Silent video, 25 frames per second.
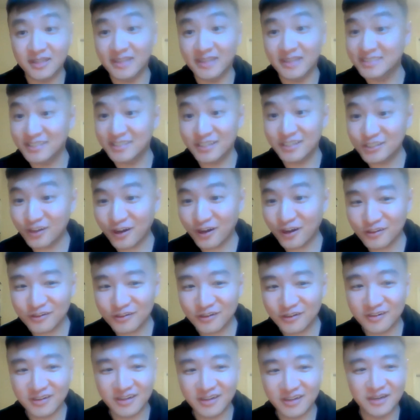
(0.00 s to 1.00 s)
less than
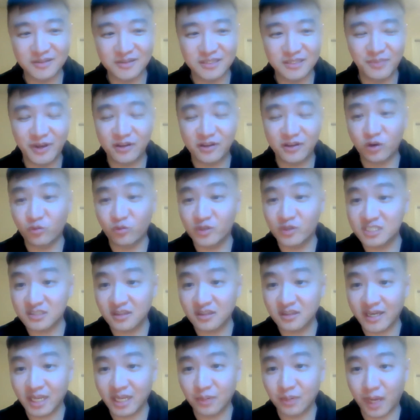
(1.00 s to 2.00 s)
$1, depending on which
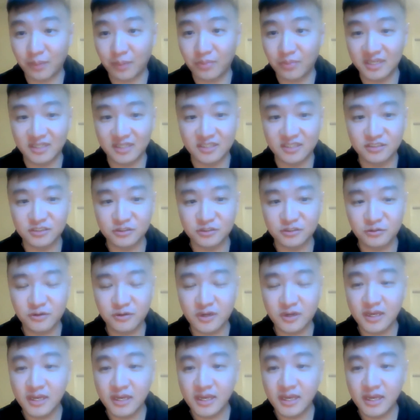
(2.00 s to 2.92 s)
line I put it into?